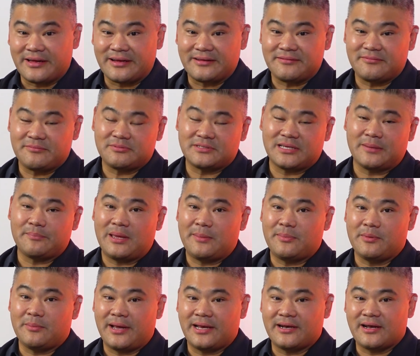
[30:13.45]
Like some
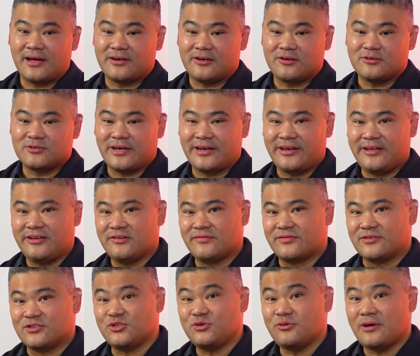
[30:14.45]
people may not know, do I need you
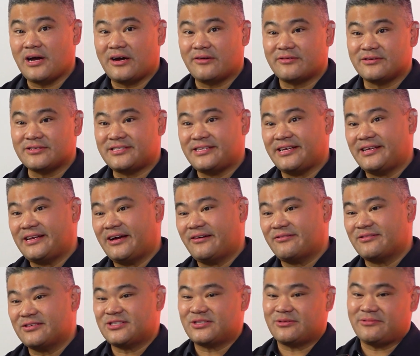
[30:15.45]
for 2 hours, 10
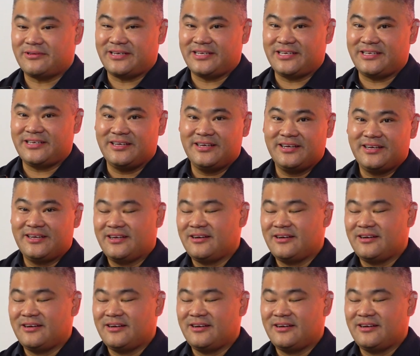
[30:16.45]
hours, 20?